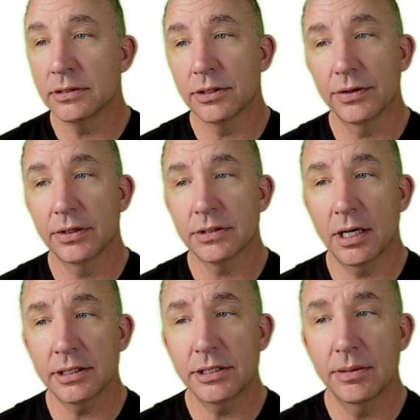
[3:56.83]
So those
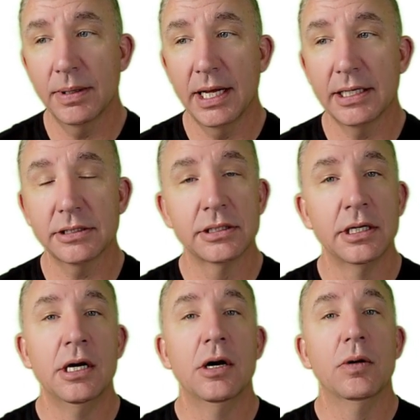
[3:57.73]
osteoblasts
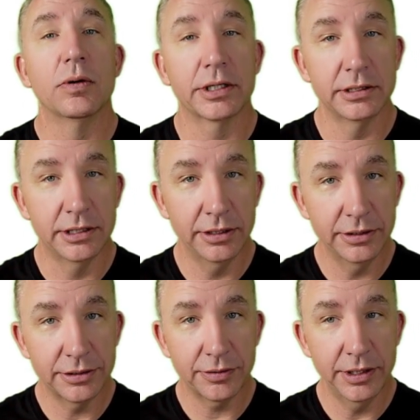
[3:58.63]
will continue
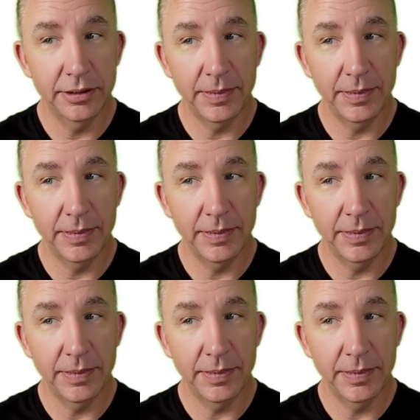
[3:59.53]
to secrete the